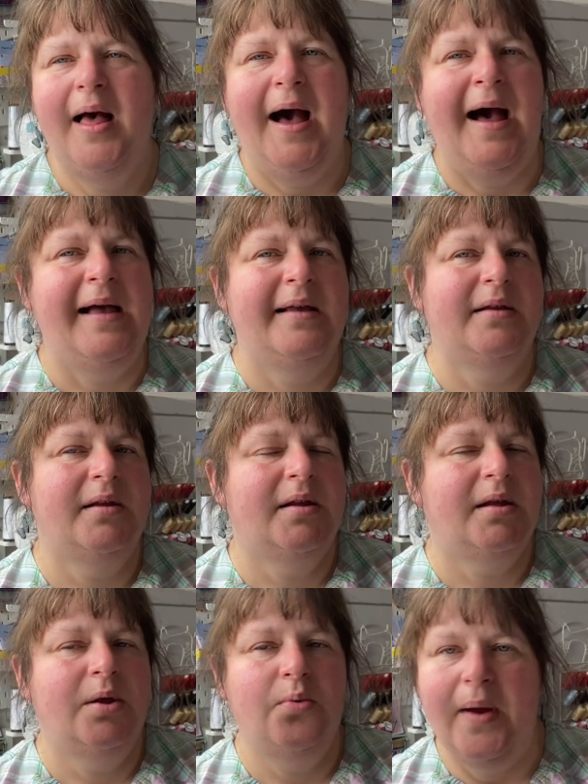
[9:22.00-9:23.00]
a
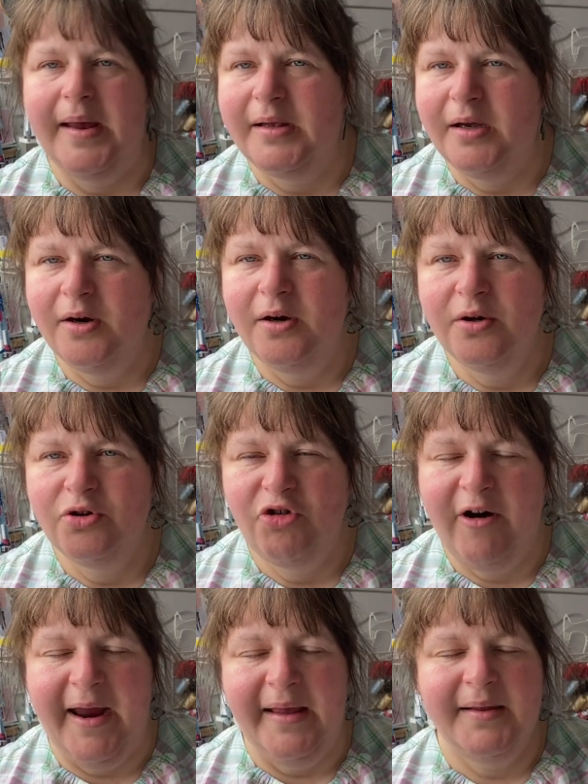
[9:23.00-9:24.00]
sweater
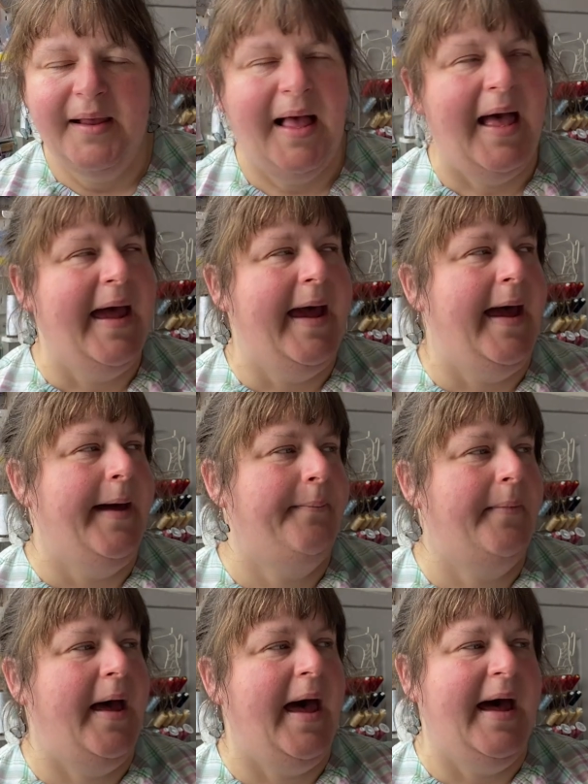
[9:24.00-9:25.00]
dress,
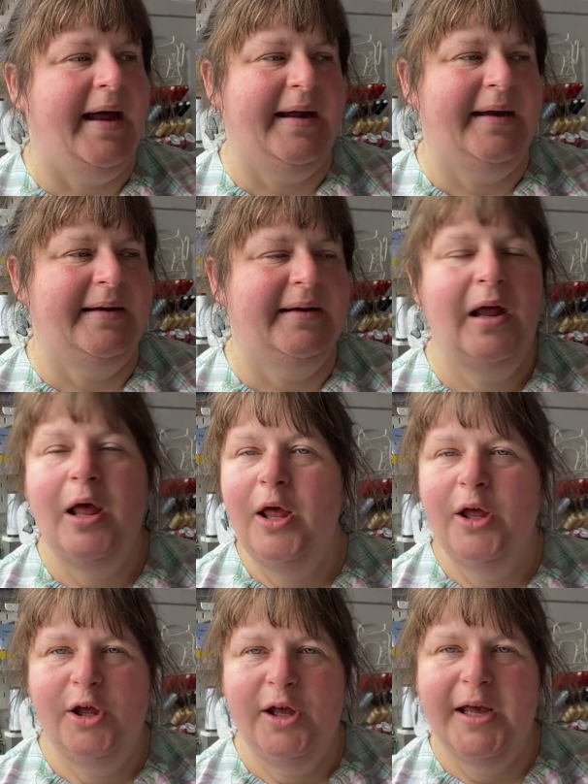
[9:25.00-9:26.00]
um, and
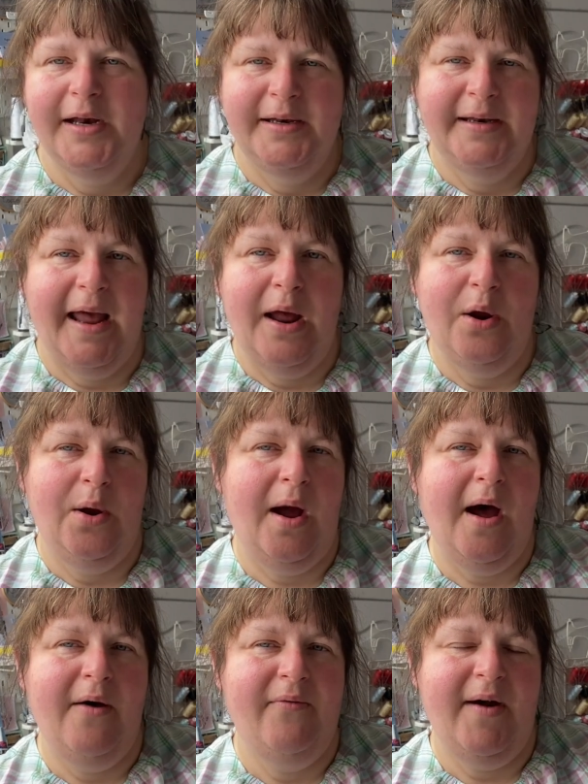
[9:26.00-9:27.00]
you can now
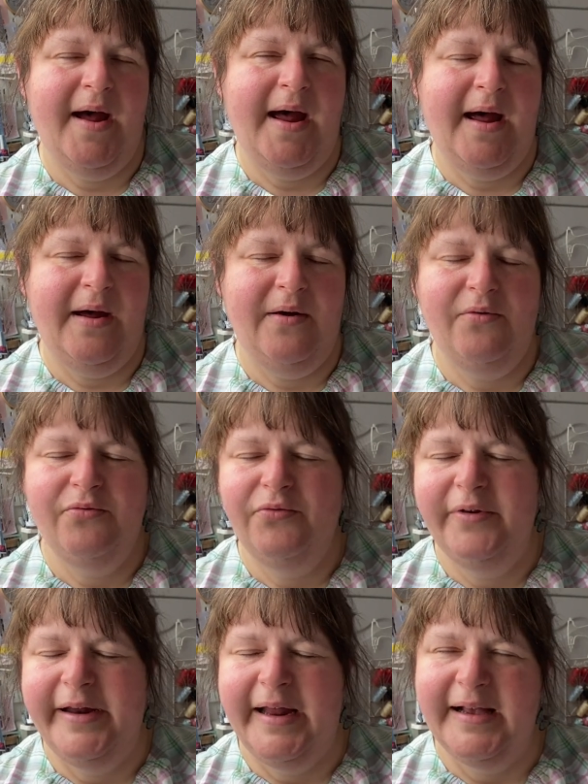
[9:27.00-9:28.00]
have a
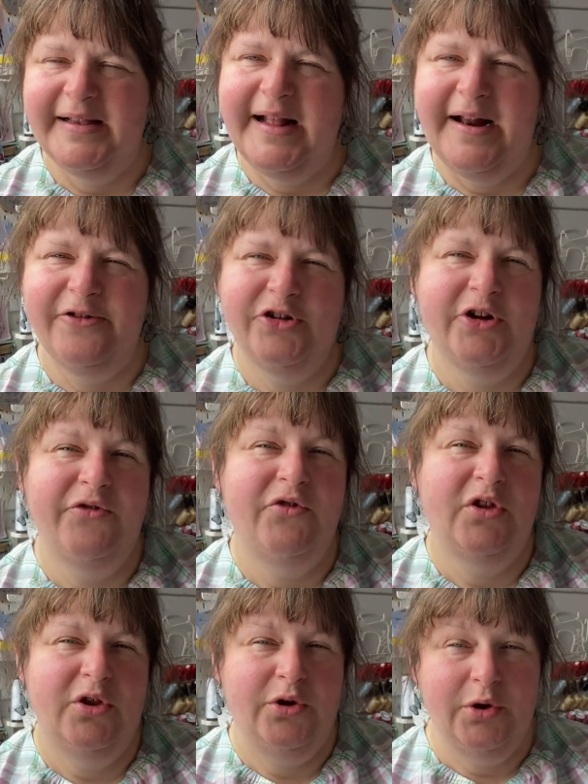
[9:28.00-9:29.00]
free extension
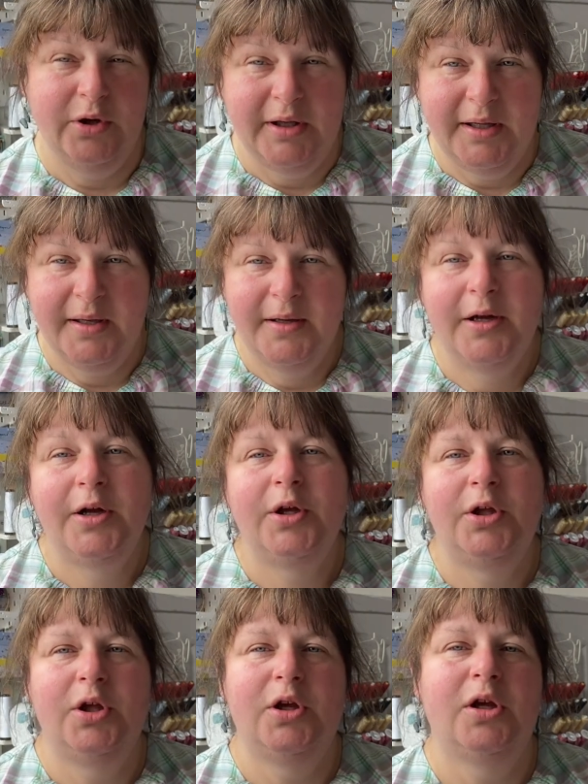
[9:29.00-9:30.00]
for the hood,
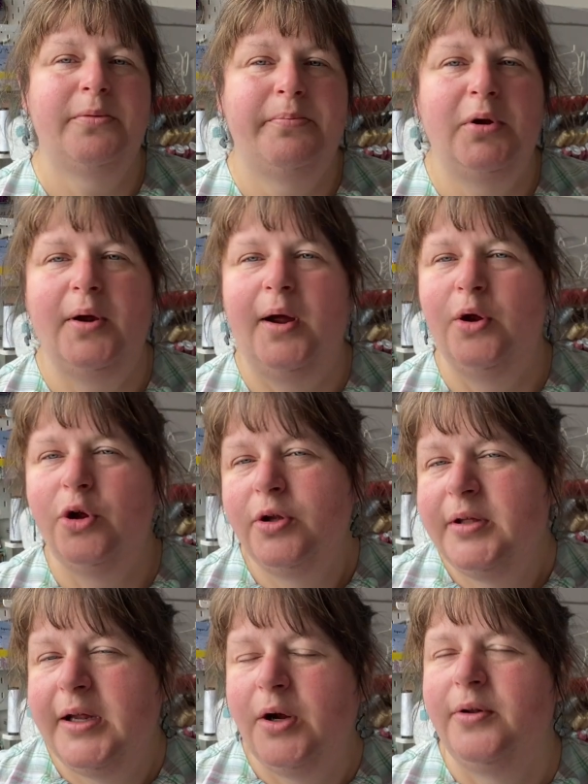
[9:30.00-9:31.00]
so you can put a
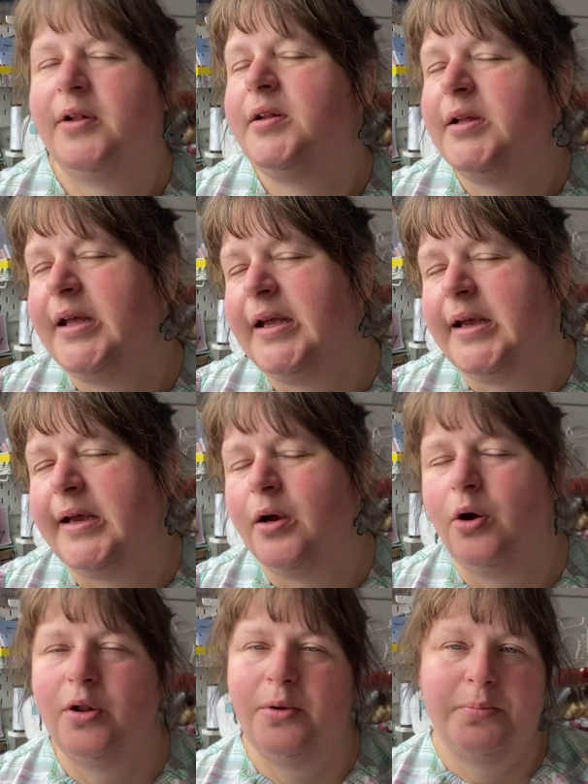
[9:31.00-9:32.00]
hoodie on the tee
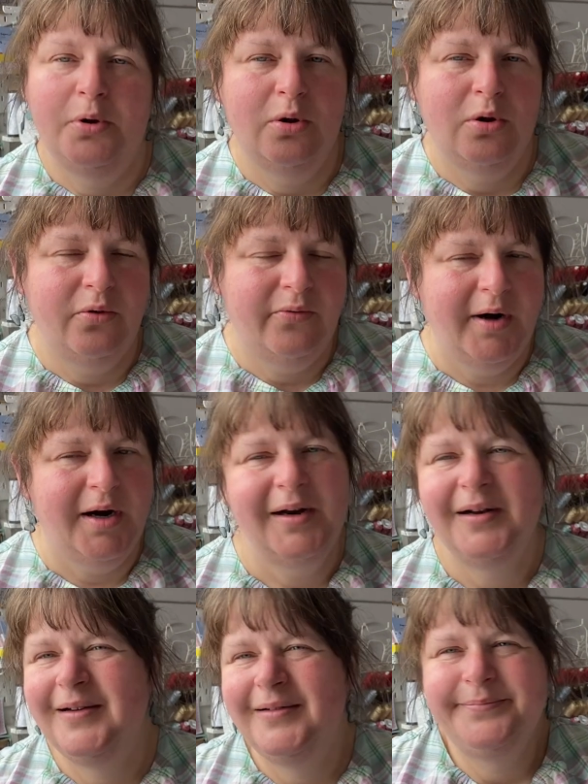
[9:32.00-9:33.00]
or the pullover.
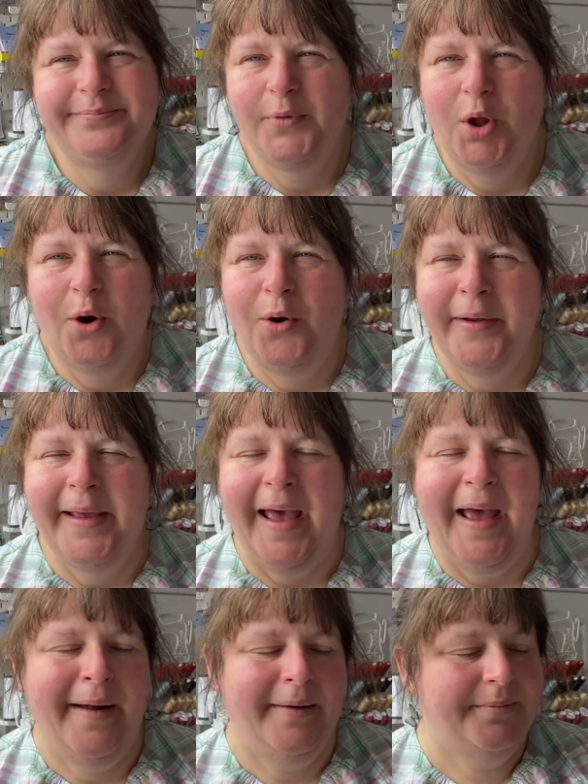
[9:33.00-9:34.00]
Oh
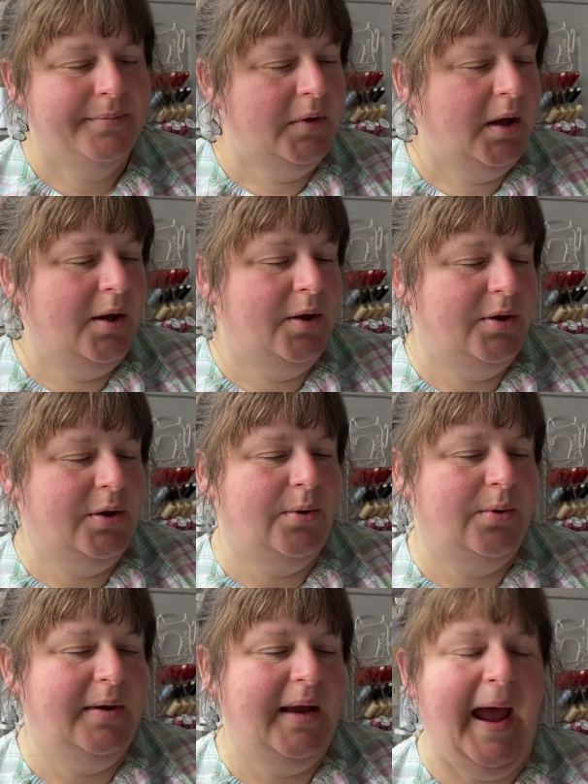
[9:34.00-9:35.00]
yeah,
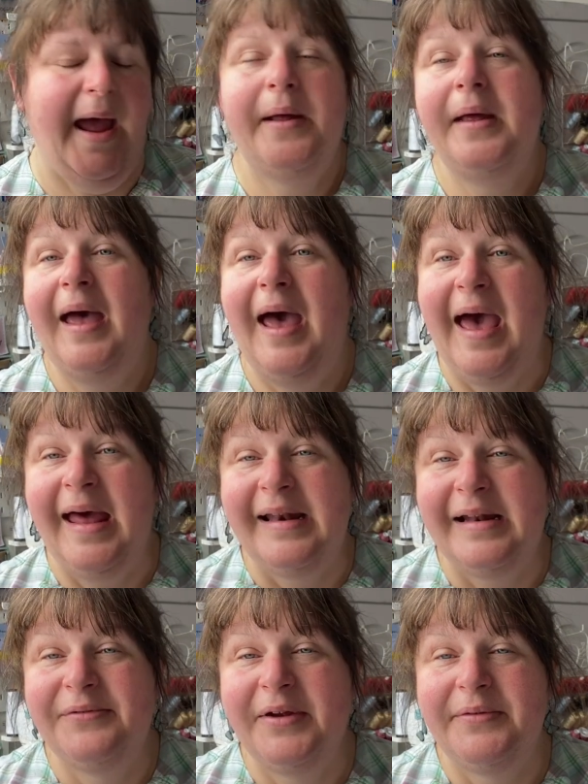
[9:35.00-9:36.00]
so yeah,
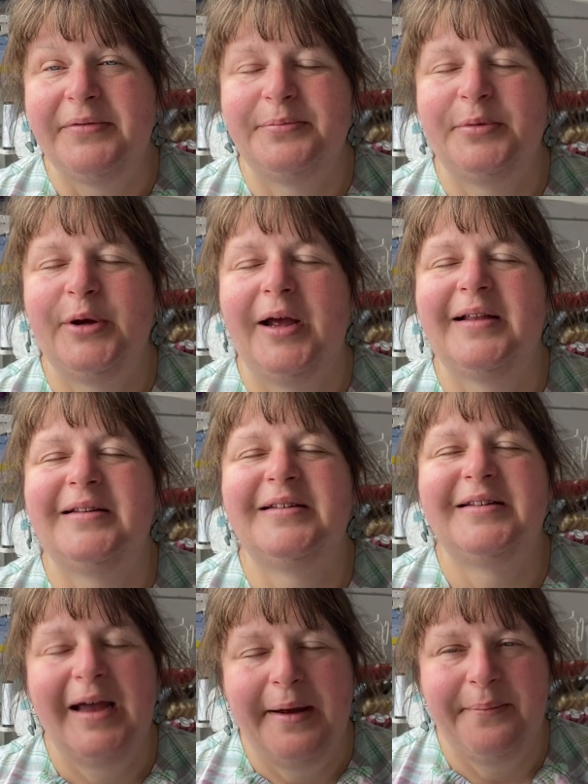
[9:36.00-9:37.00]
and I've even put a
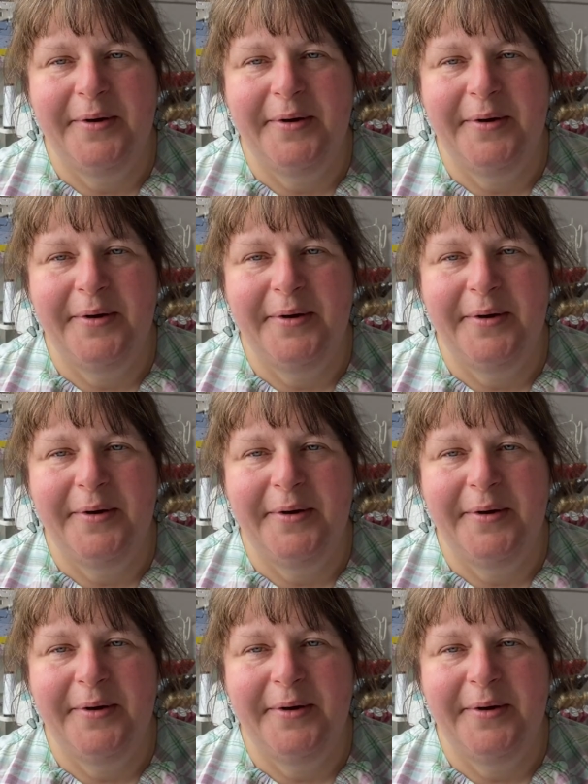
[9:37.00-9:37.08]
zip